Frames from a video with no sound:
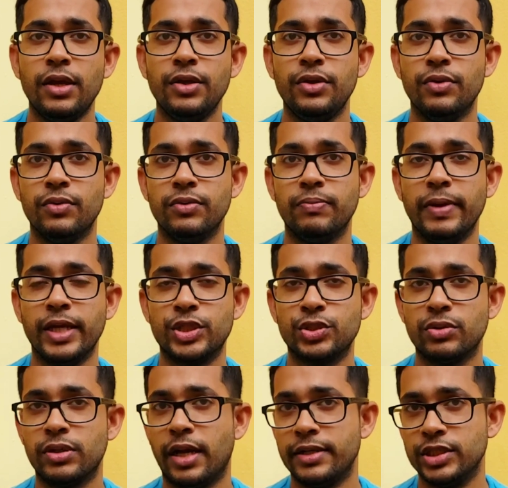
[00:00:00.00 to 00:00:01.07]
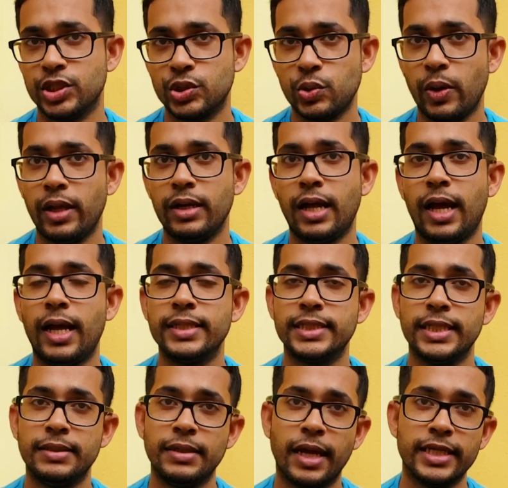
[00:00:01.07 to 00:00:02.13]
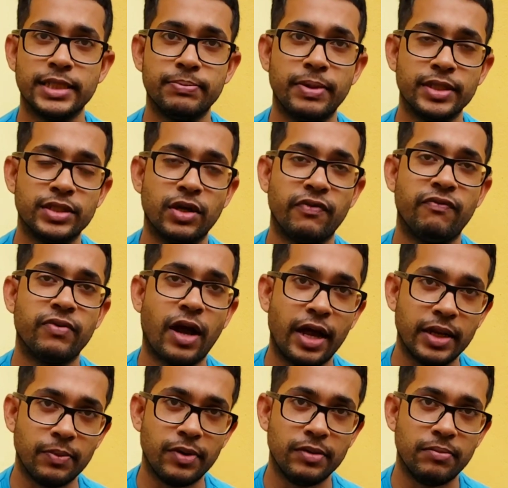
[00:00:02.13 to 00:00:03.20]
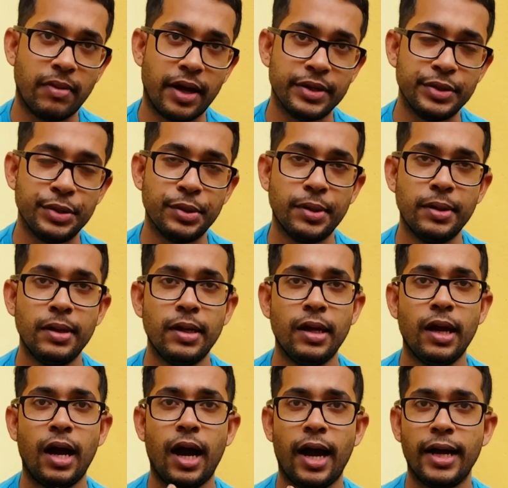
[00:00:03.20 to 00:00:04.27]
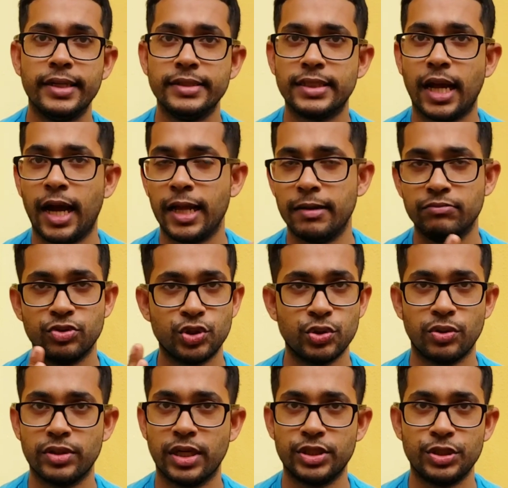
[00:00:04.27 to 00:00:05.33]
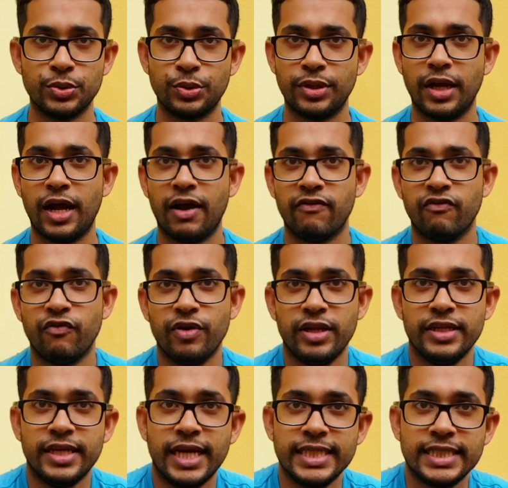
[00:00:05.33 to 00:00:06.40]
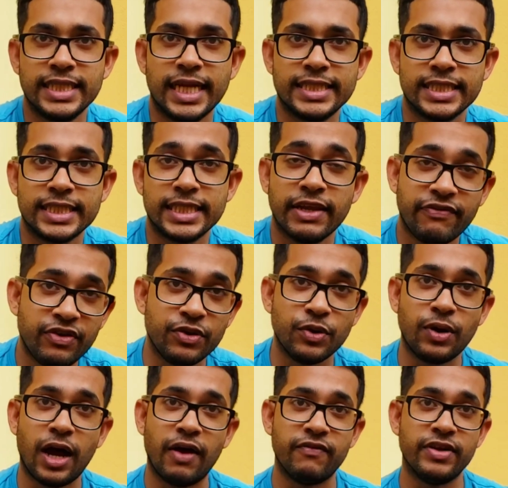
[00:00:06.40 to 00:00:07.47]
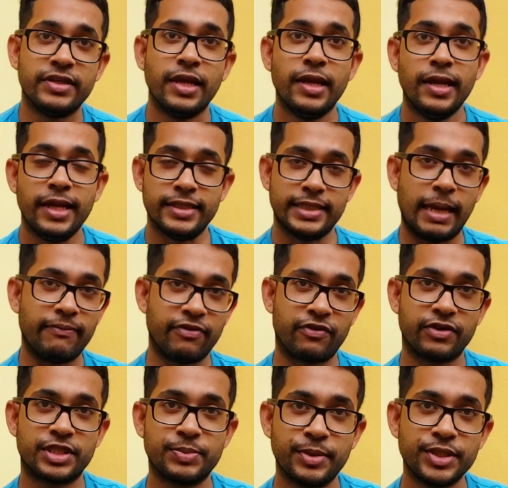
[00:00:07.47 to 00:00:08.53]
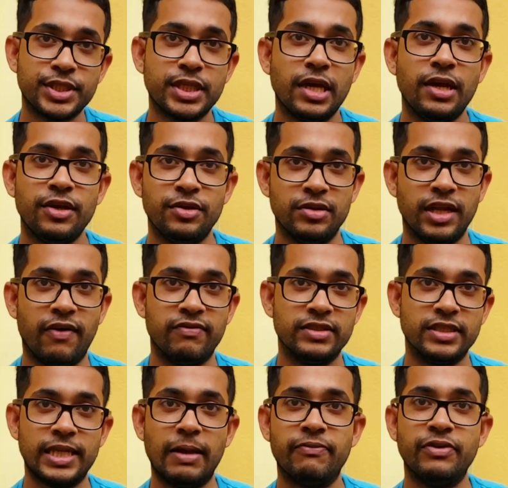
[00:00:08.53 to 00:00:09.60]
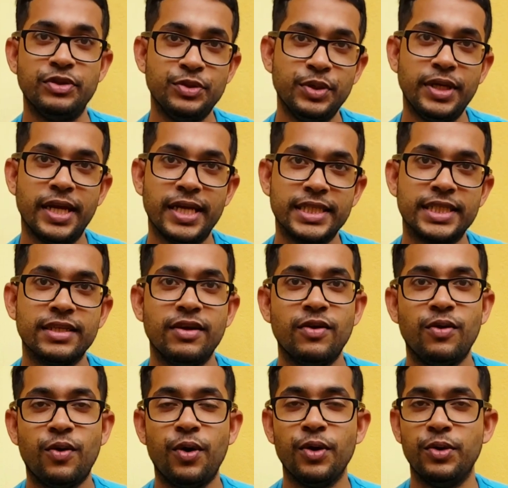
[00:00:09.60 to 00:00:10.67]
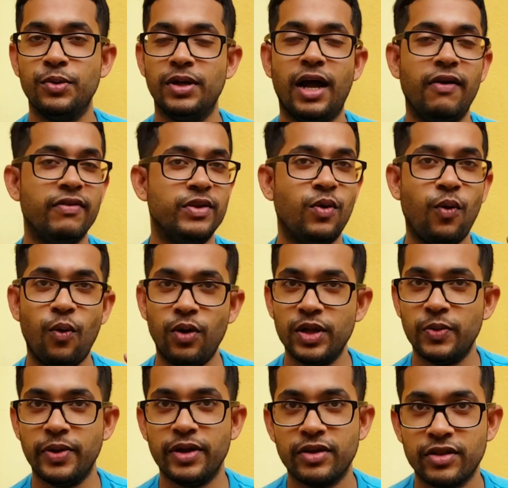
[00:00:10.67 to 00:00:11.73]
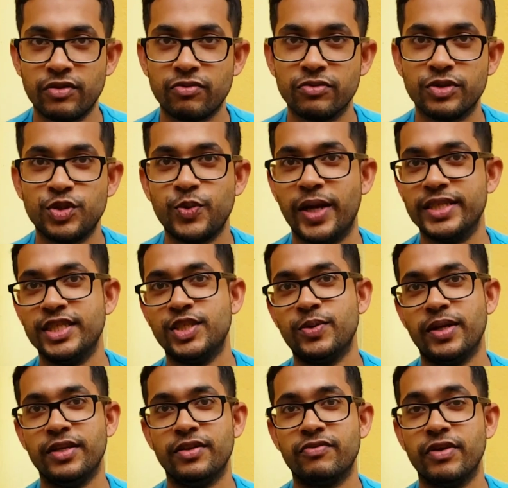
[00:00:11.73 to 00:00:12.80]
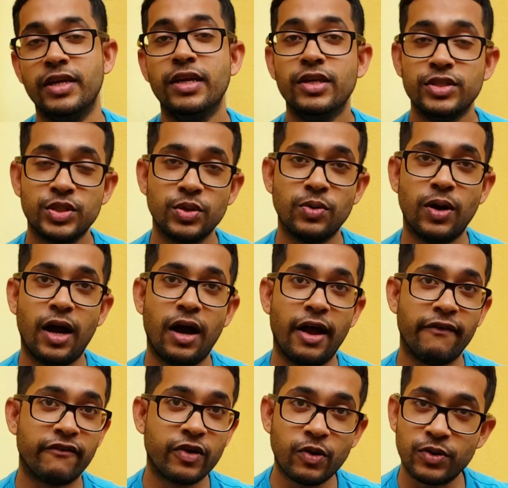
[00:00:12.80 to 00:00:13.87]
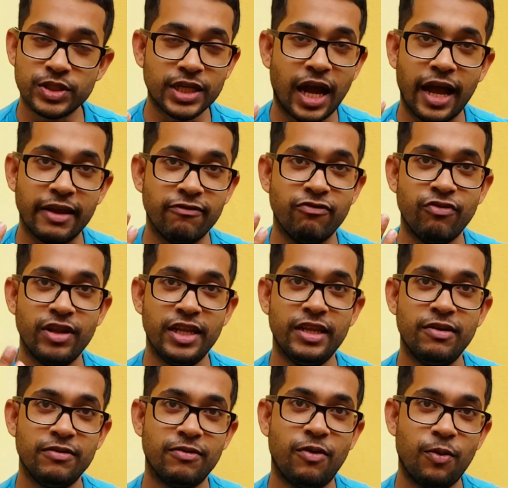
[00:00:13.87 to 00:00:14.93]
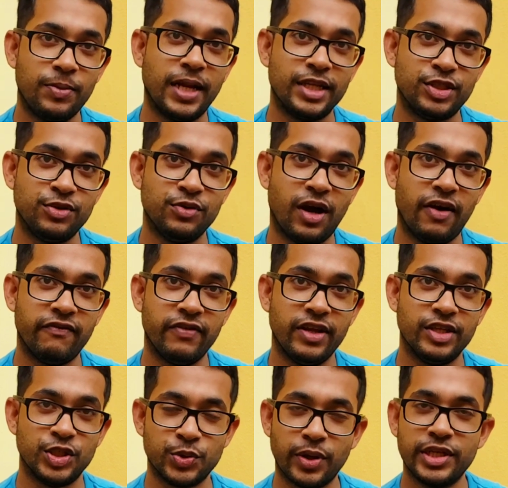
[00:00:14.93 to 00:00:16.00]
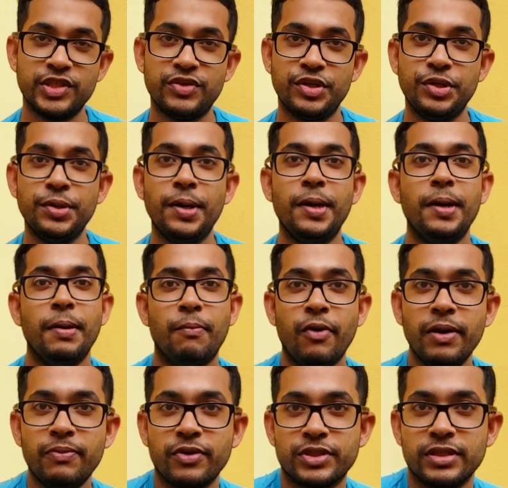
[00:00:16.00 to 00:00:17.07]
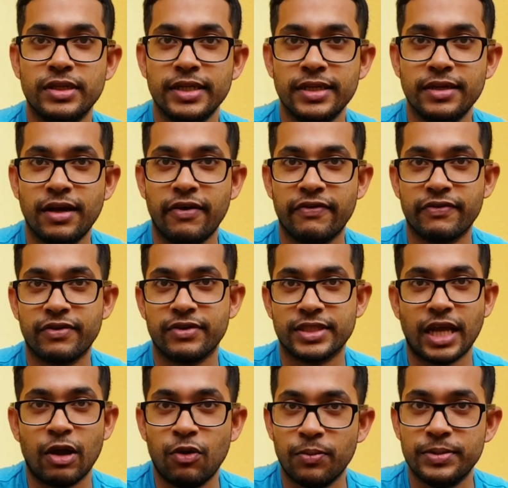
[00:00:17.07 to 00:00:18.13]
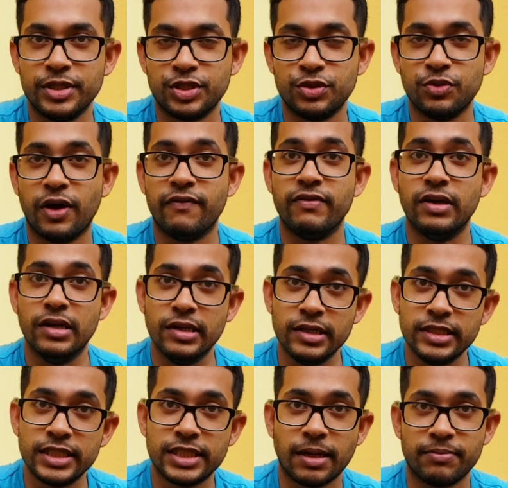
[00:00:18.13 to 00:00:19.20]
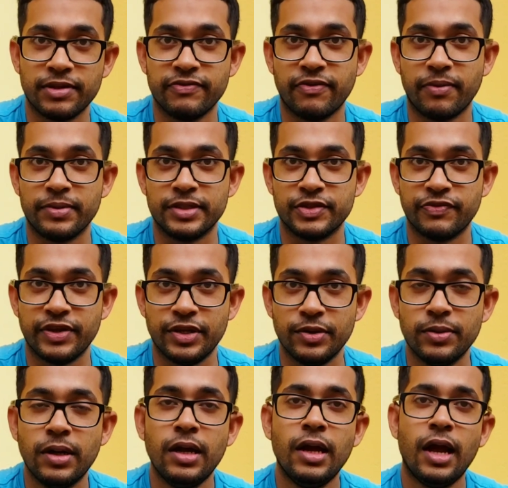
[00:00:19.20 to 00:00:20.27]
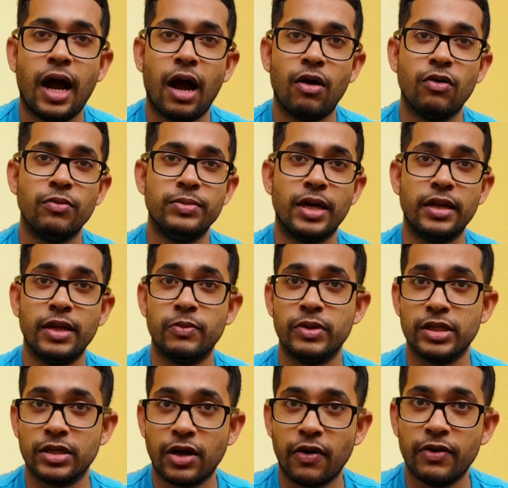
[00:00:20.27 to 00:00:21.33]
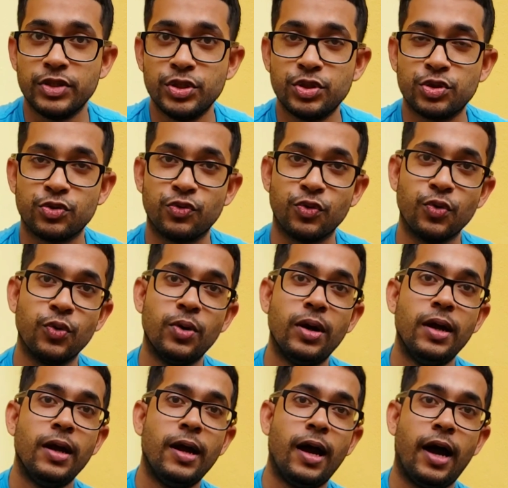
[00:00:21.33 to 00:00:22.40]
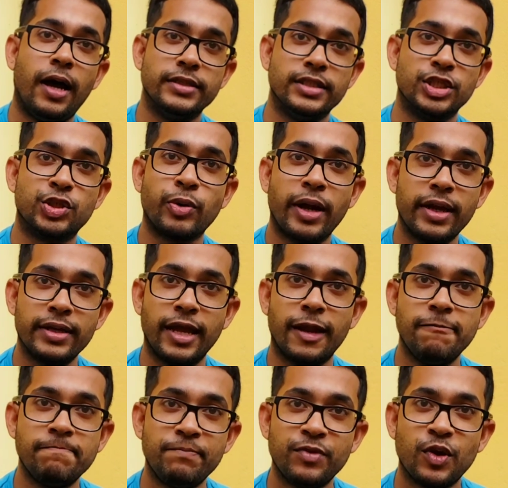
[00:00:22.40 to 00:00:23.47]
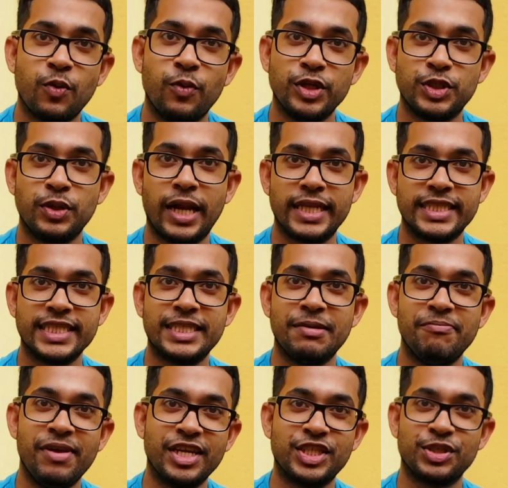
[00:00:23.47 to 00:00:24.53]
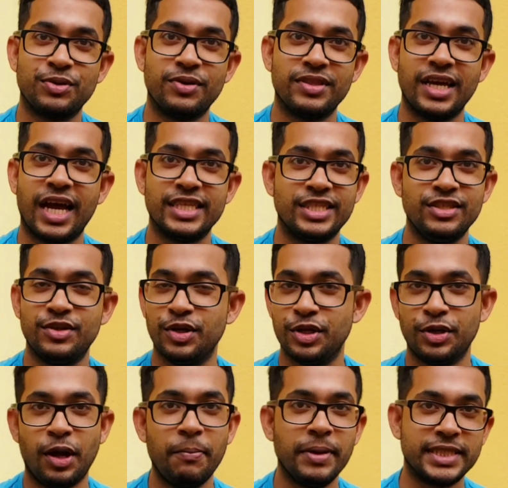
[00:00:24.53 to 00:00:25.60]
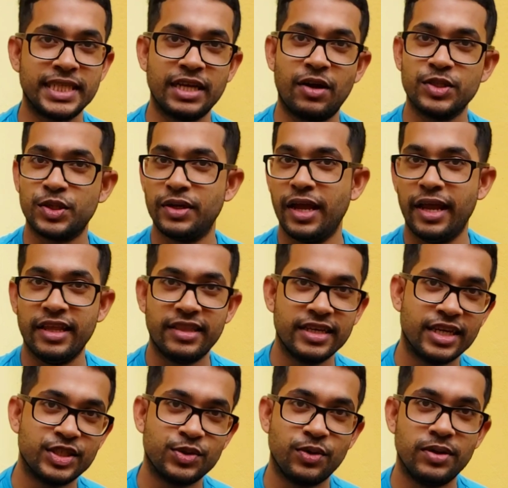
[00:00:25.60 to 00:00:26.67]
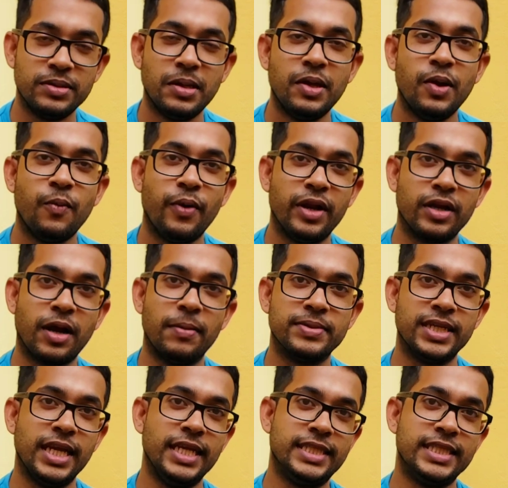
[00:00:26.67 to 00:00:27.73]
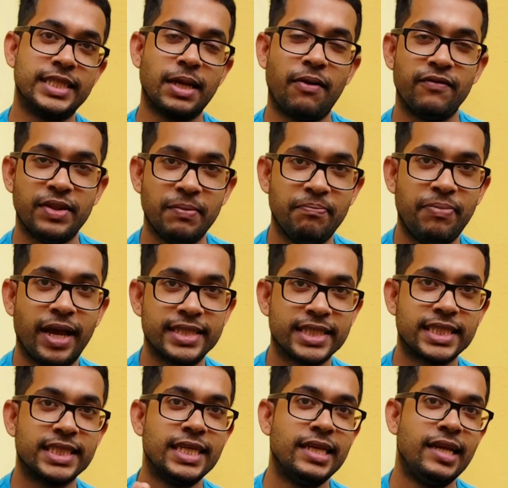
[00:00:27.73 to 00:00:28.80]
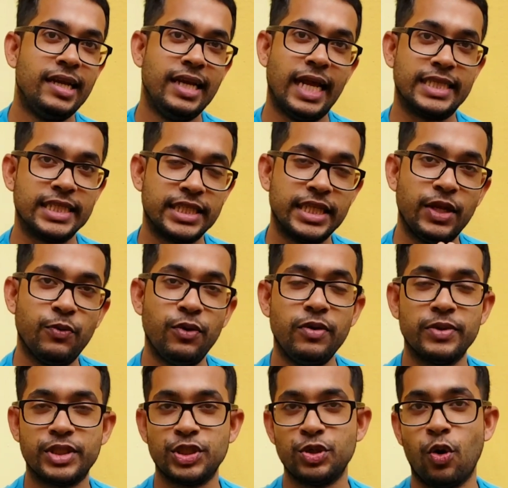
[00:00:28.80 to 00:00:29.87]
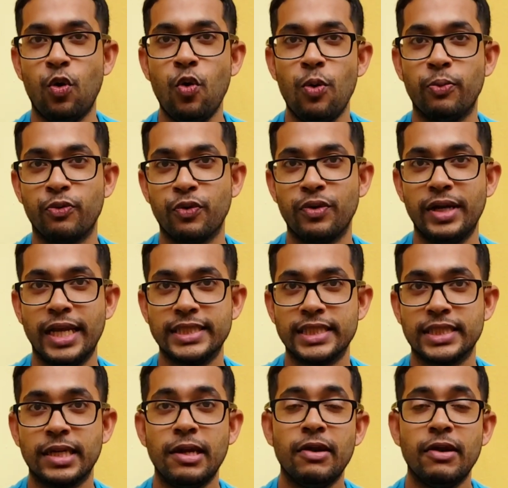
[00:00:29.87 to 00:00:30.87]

You make sure that the soil has a nice bit of animal manure, and I am sure that you're going to have really nice lettuce. If you don't have it in time for Christmas, you'll have it in time for New Year's, or you'll have it all the way through 2023. So of course, I really hope that you have enjoyed this video. More importantly, of course, I hope that you have learned something from this video. I hope that it will encourage you to grow and to try again with your lettuce, to make sure that you're not missing out on anything at all when it comes to eating some of the best lettuce in the world, which is your homegrown lettuce.